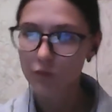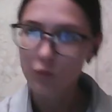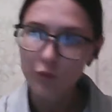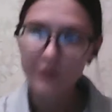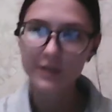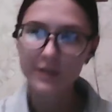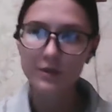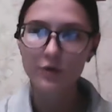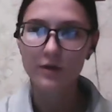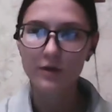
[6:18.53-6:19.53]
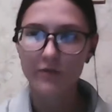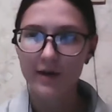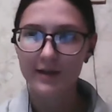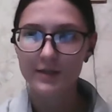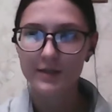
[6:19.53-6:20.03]
what is your
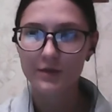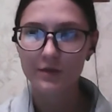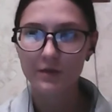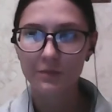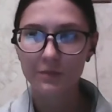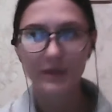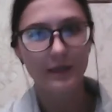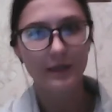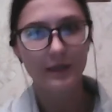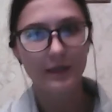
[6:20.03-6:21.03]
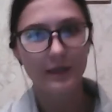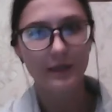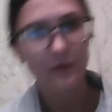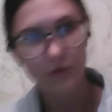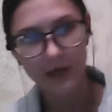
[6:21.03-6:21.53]
advice to the beginner
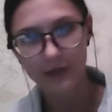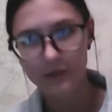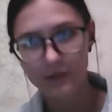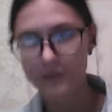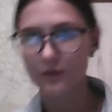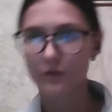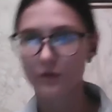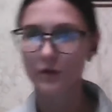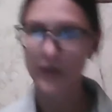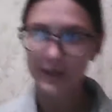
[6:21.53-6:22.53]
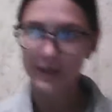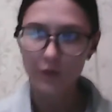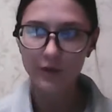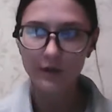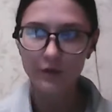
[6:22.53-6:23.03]
writers or
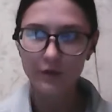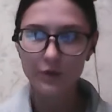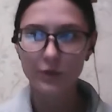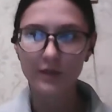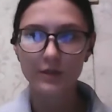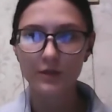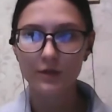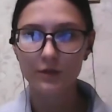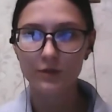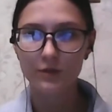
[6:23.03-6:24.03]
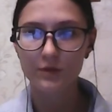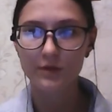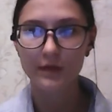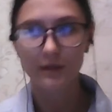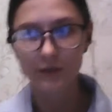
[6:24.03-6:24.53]
anyone who's willing to use the
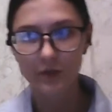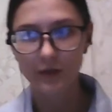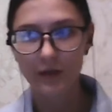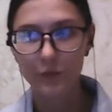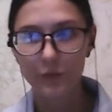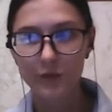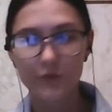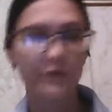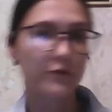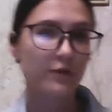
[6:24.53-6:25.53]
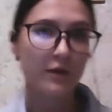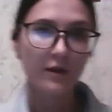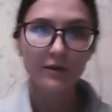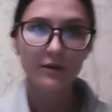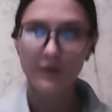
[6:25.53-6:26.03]
English language for
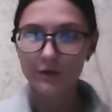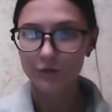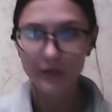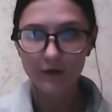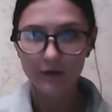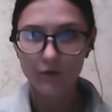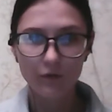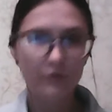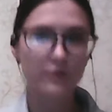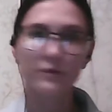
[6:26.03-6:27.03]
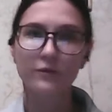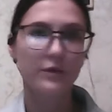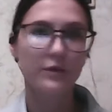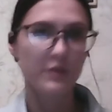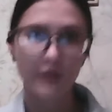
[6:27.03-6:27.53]
their career goals or for
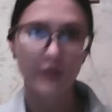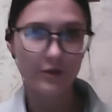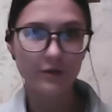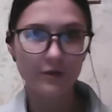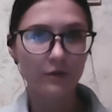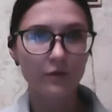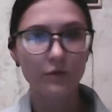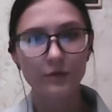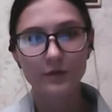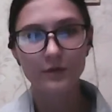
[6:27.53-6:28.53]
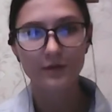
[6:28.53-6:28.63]
educational goals?